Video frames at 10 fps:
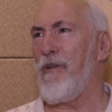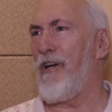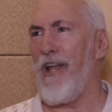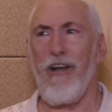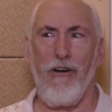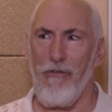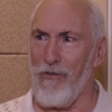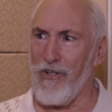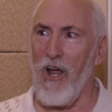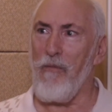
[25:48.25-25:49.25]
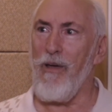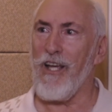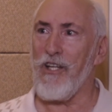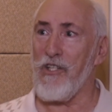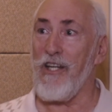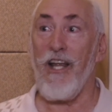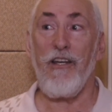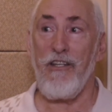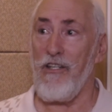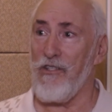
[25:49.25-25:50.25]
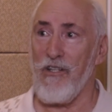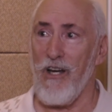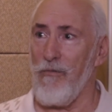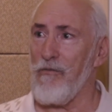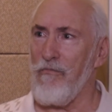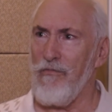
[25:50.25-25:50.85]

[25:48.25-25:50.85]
been an editor for Time magazine, and he's got about